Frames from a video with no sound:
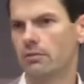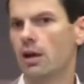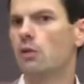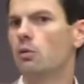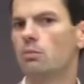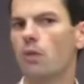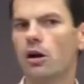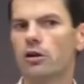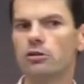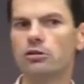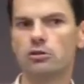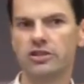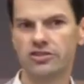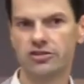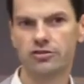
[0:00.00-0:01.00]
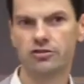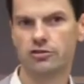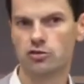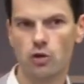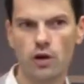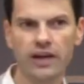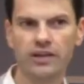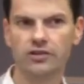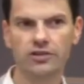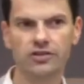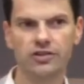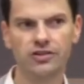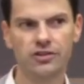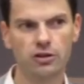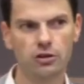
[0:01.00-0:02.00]
when modern Christians are trying to
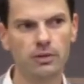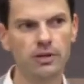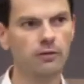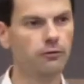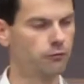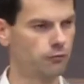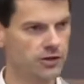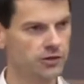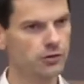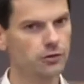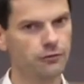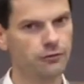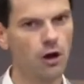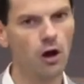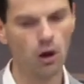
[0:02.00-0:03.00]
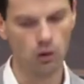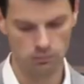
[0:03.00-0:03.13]
determine friend or foe,